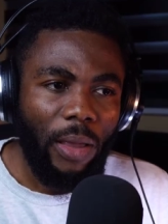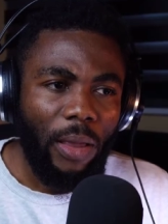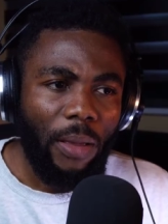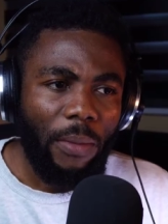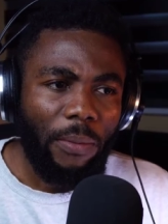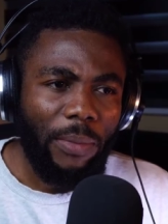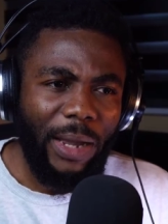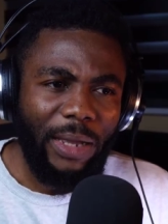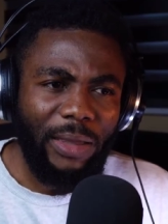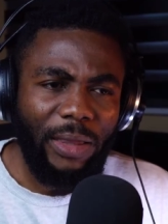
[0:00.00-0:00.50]

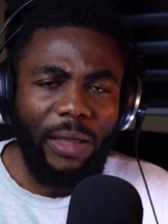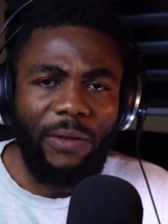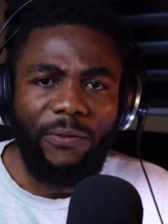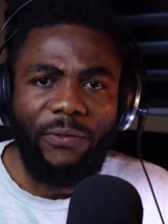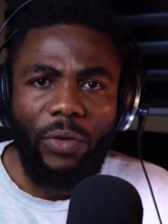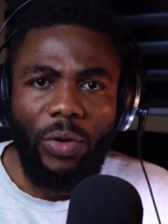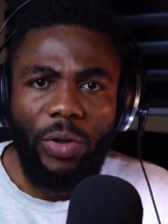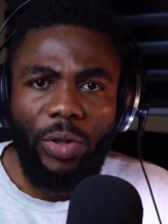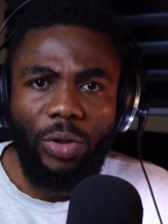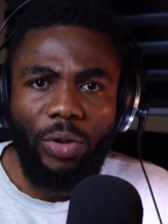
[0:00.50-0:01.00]
But I think
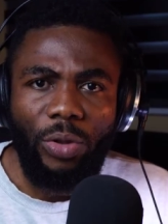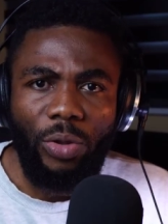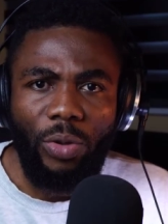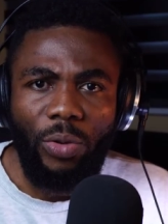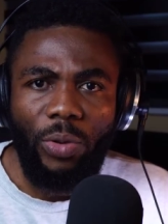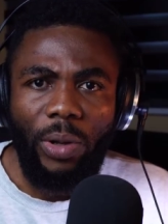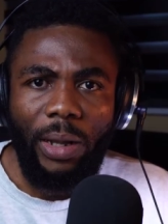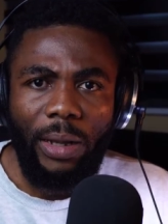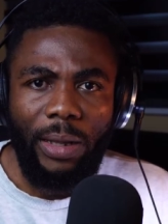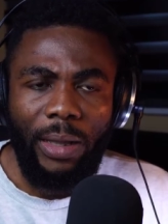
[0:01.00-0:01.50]
for a
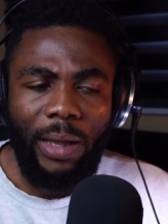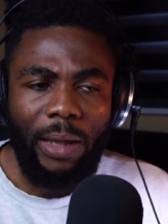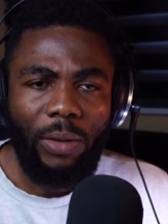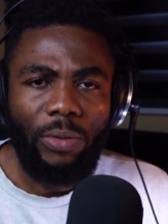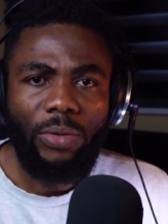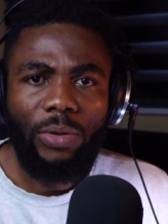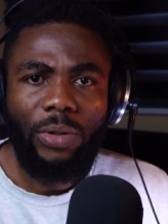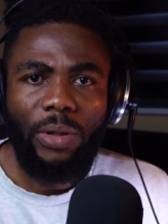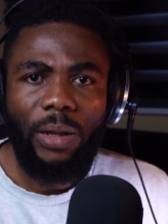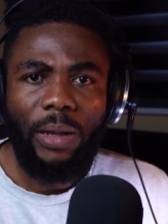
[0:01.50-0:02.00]
newer
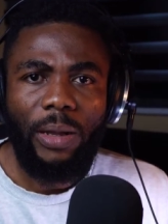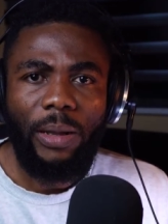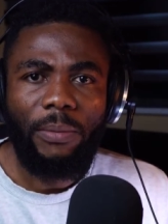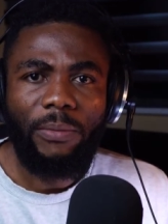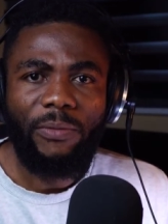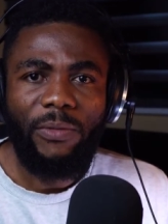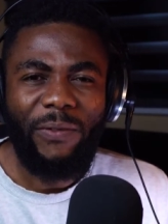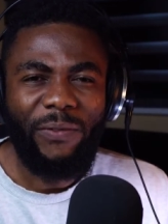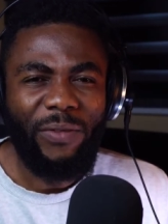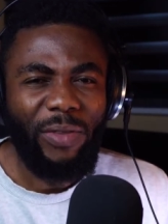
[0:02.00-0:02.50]
account, um,
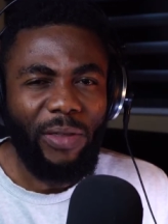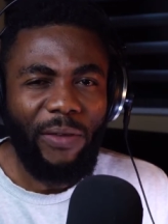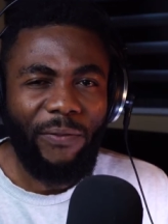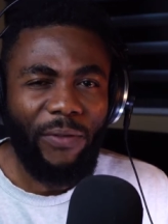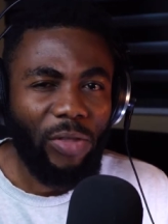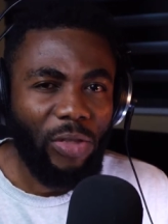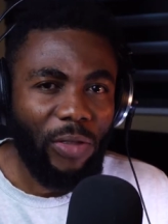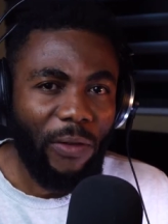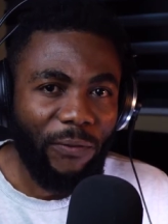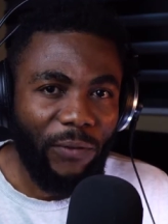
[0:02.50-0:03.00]
if, if
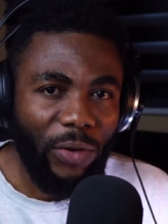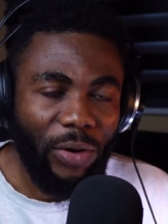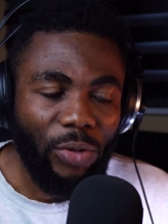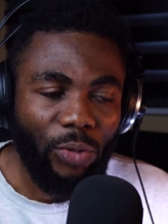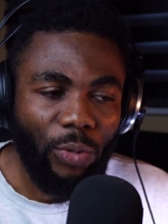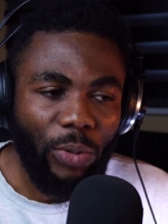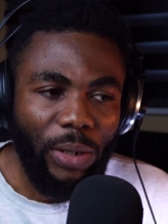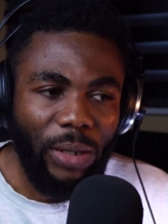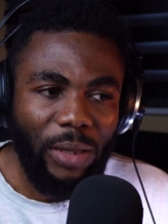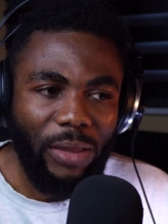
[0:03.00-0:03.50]
it's your first
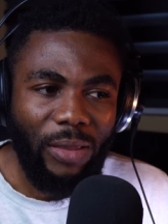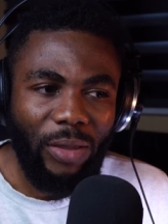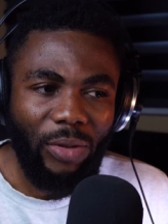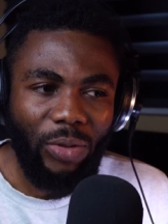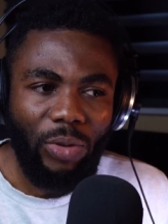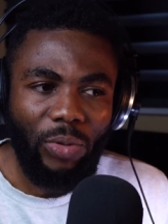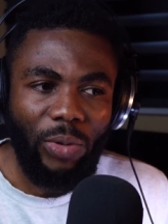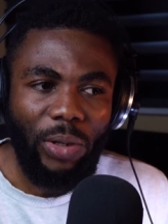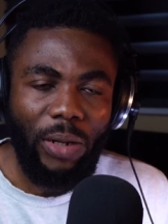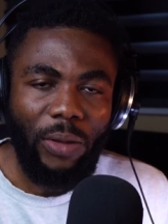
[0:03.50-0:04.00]
release, they
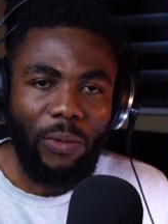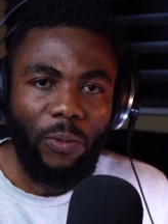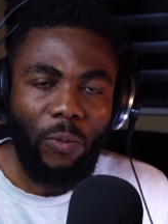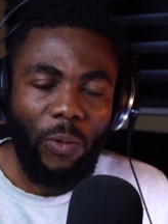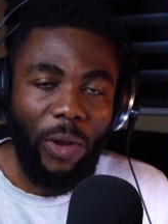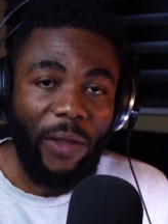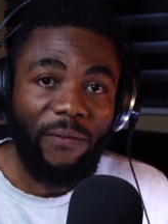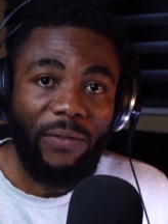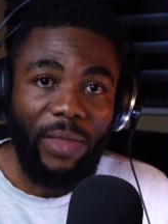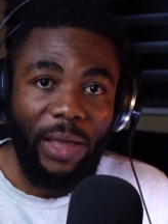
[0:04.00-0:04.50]
usually
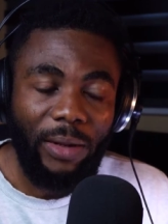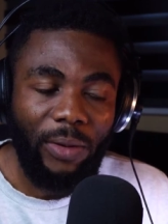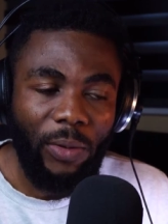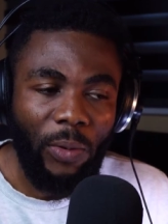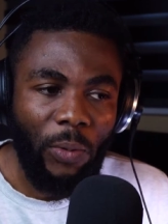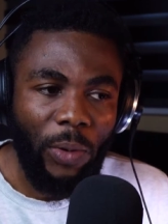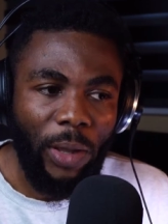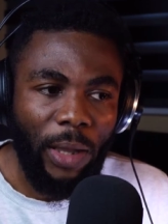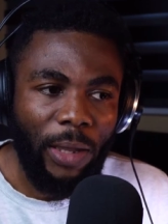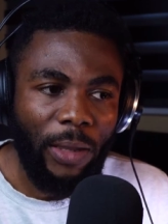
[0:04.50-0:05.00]
waive that
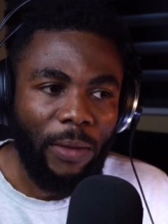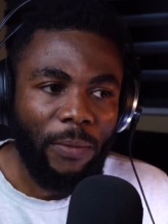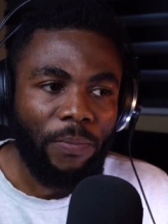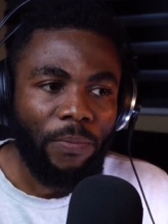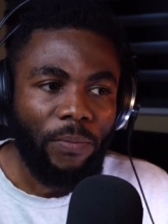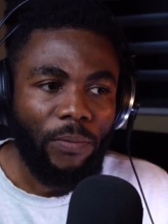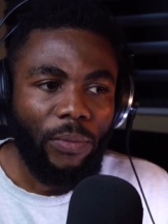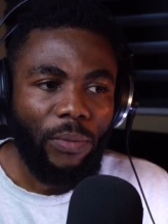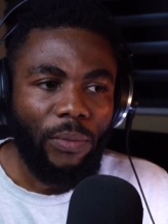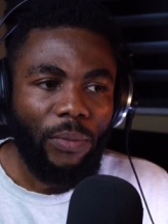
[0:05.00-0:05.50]
away
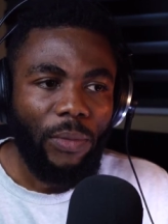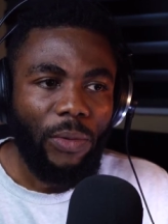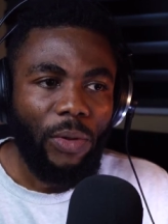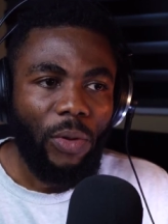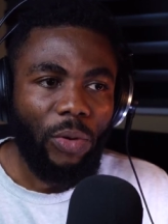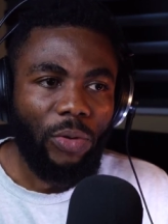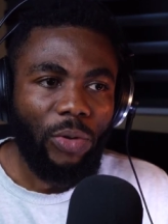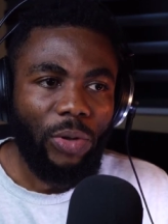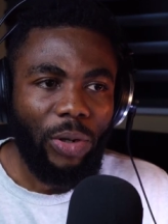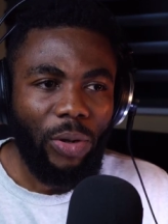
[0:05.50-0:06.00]
or
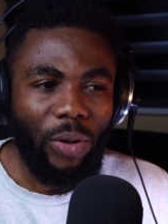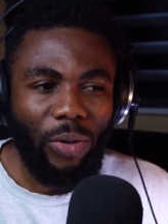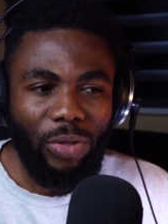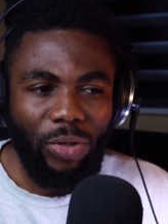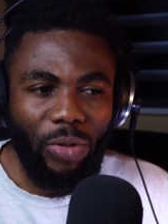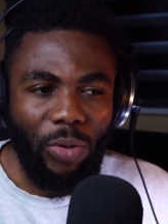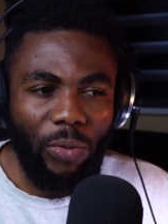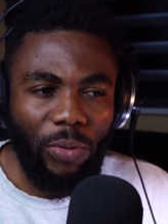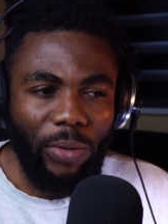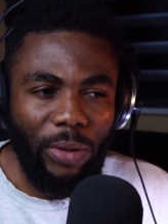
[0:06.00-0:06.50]
you can
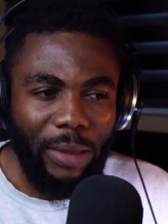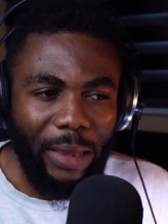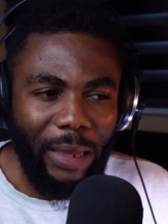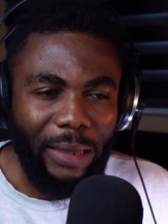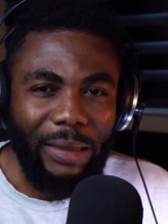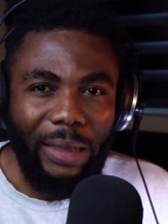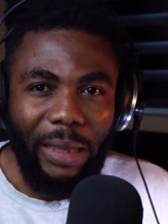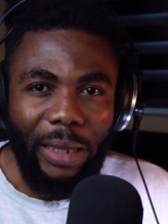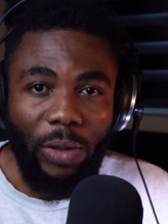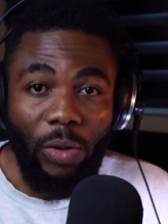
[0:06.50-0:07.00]
also get
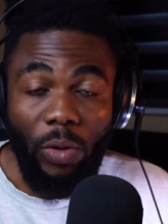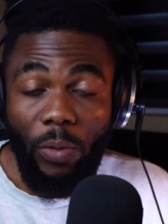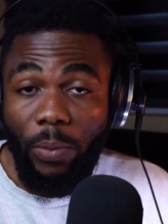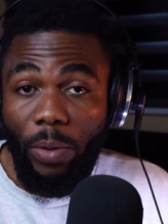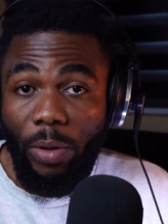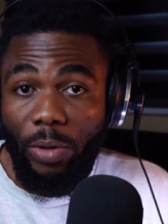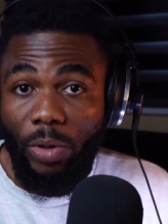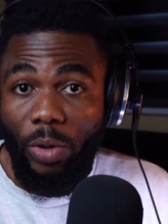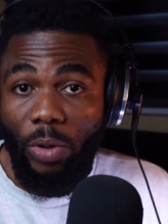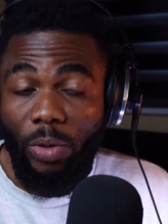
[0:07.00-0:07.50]
a
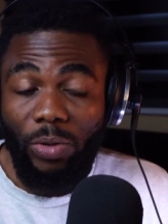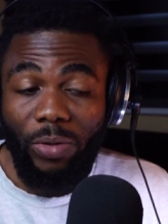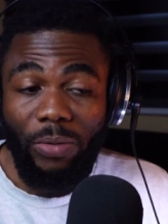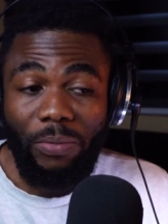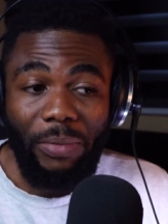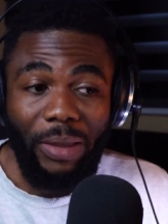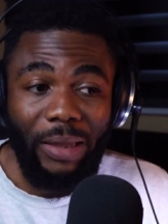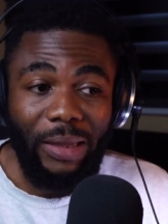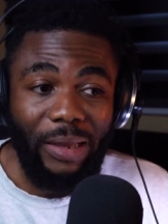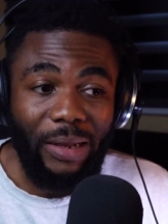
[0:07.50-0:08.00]
coupon code to
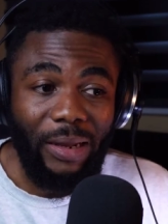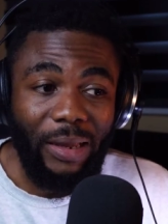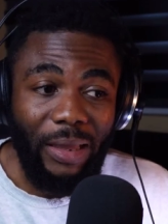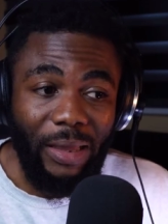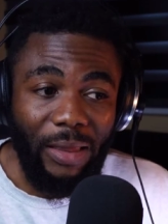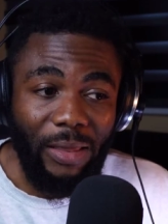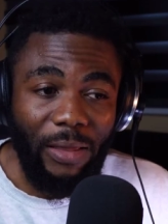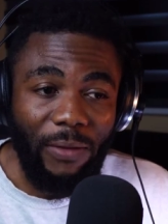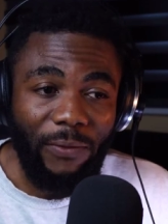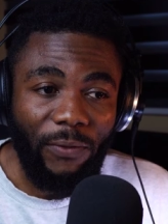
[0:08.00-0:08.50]
make it
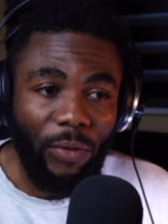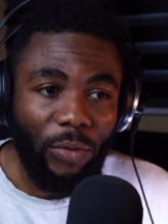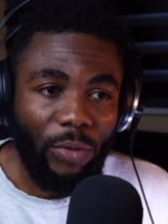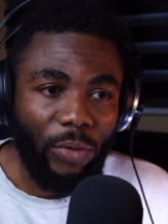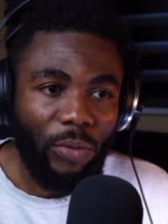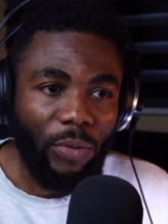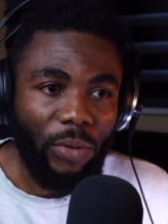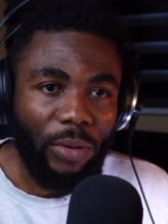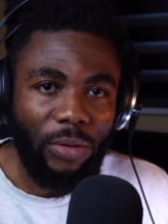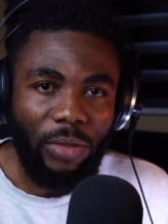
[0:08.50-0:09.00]
easy for
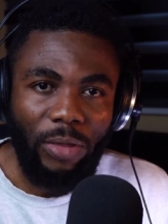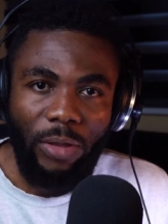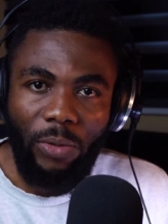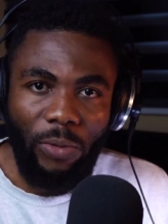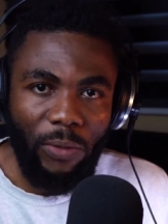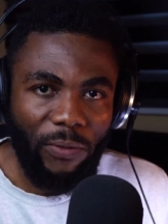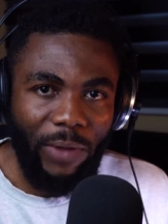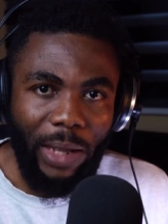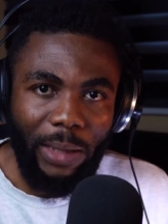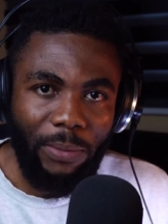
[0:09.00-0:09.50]
you and still
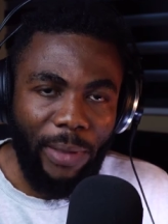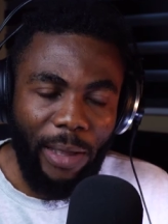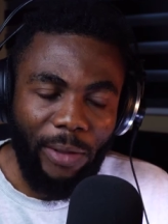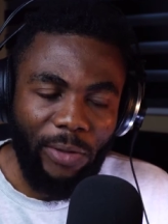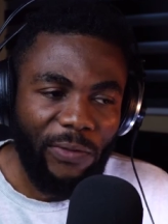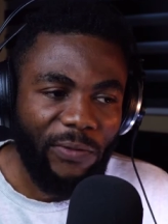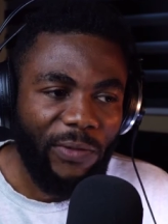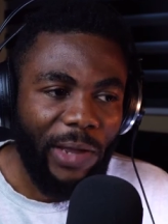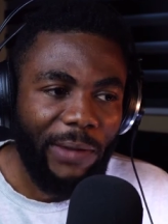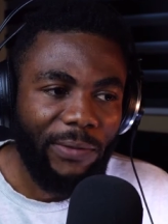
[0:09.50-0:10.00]
revert back to
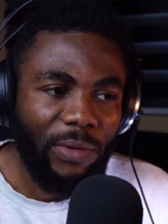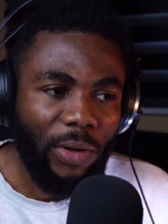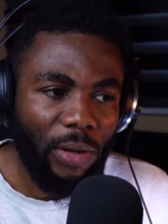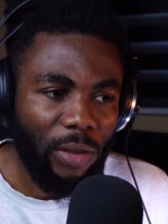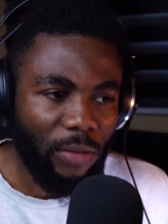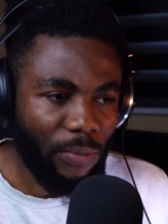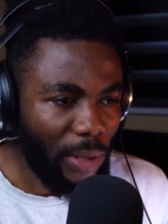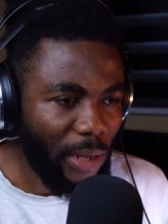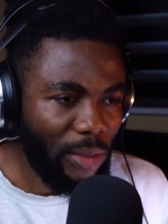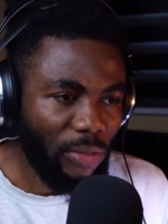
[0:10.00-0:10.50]
five dollars.
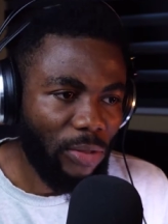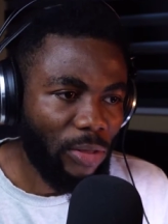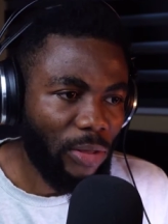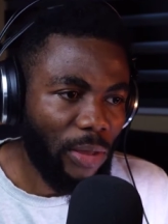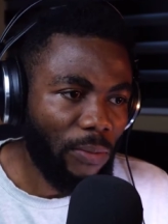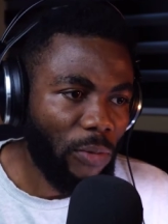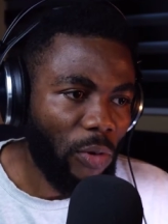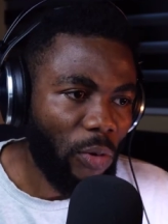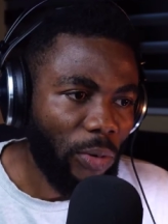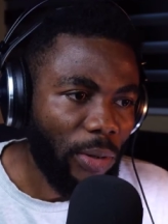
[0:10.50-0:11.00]
But let's just keep
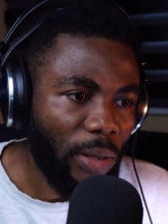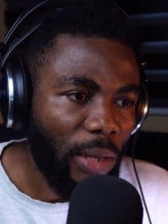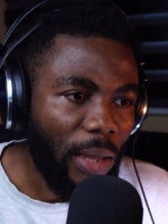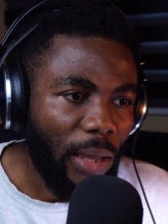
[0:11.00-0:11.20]
going.